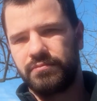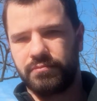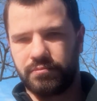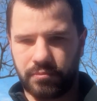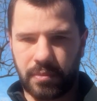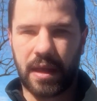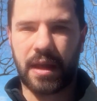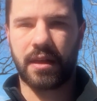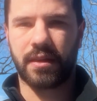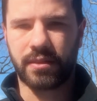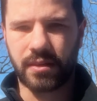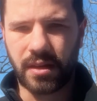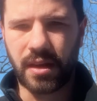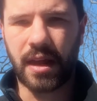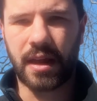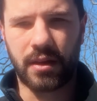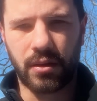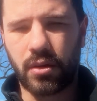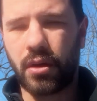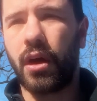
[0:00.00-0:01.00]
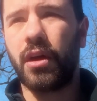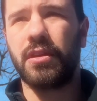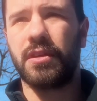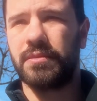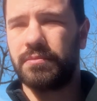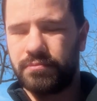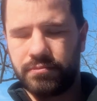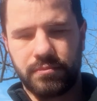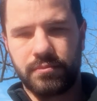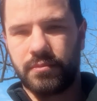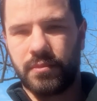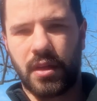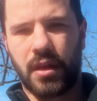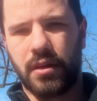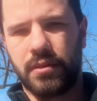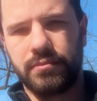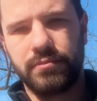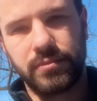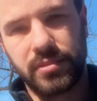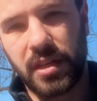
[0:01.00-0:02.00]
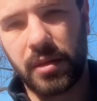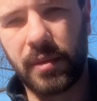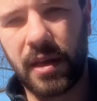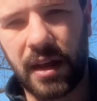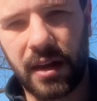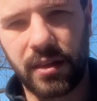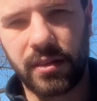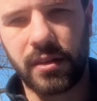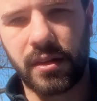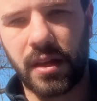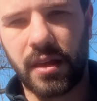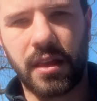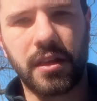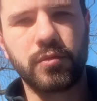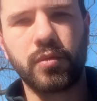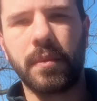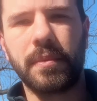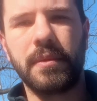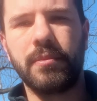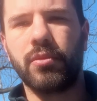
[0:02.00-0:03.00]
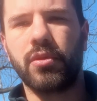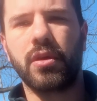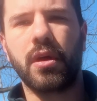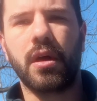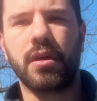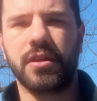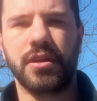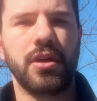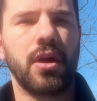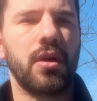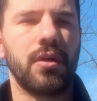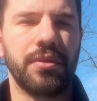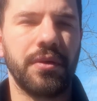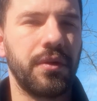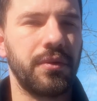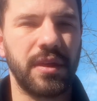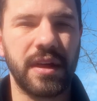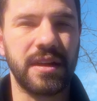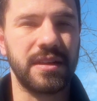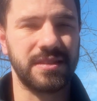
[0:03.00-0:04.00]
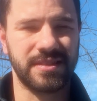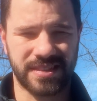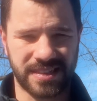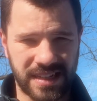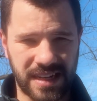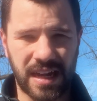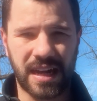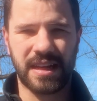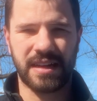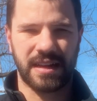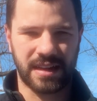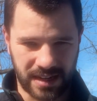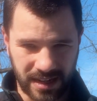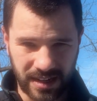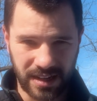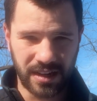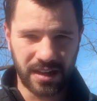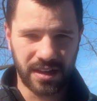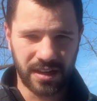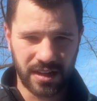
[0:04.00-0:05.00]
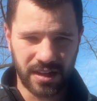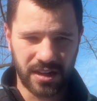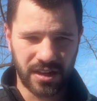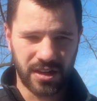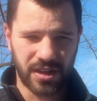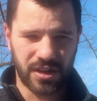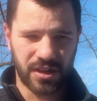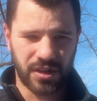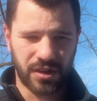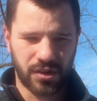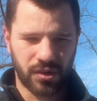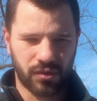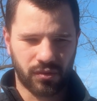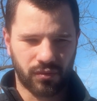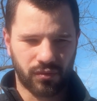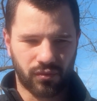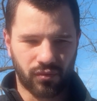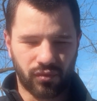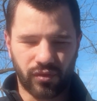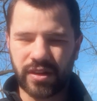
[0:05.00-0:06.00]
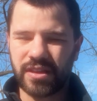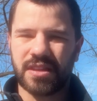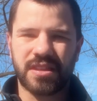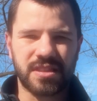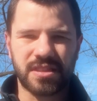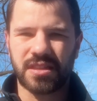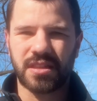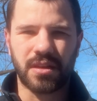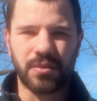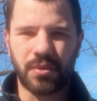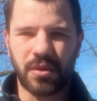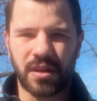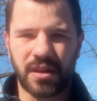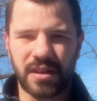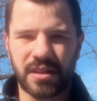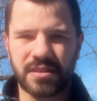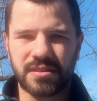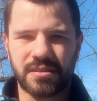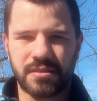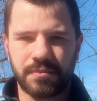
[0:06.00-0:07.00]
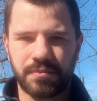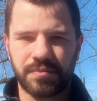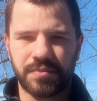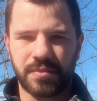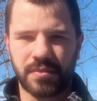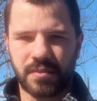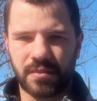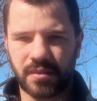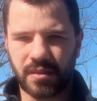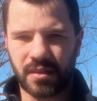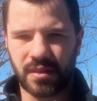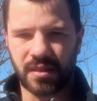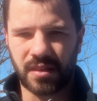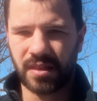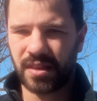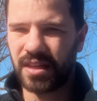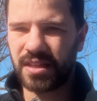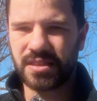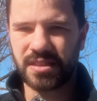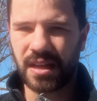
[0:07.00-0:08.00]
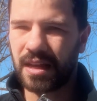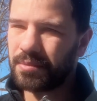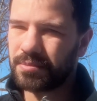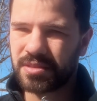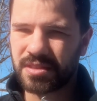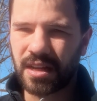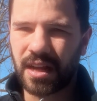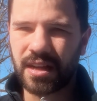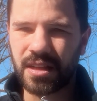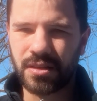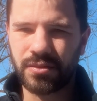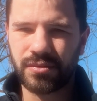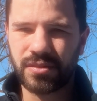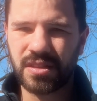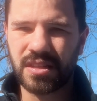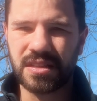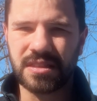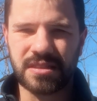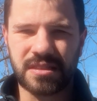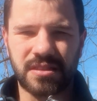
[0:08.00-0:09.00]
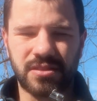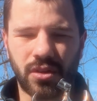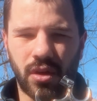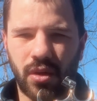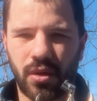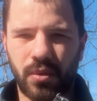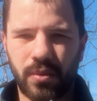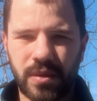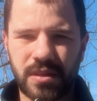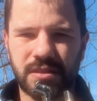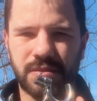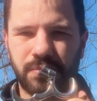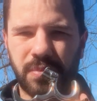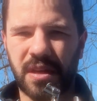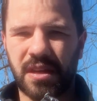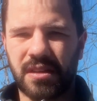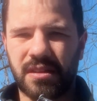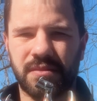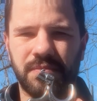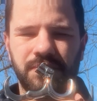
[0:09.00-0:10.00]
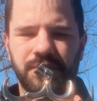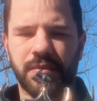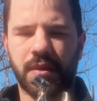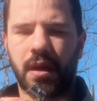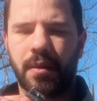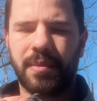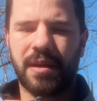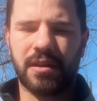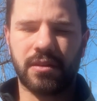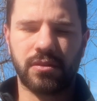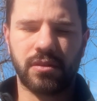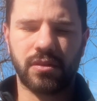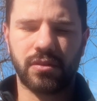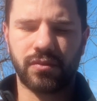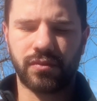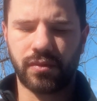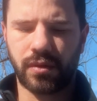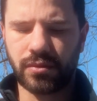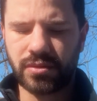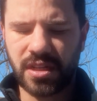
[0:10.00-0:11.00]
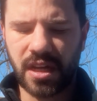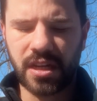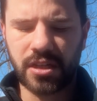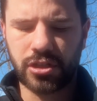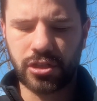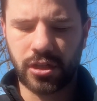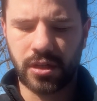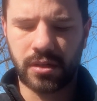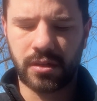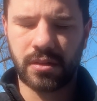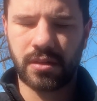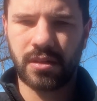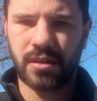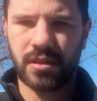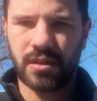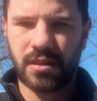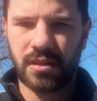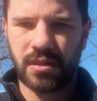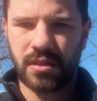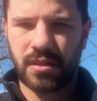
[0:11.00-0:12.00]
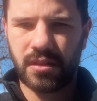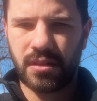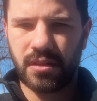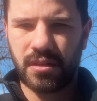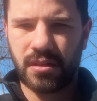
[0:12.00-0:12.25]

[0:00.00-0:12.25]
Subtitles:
back in the day. I'll call it, you know, say back in the day, that's what people called it, although that is not realistically what it is. This same style of release has always been about rotation,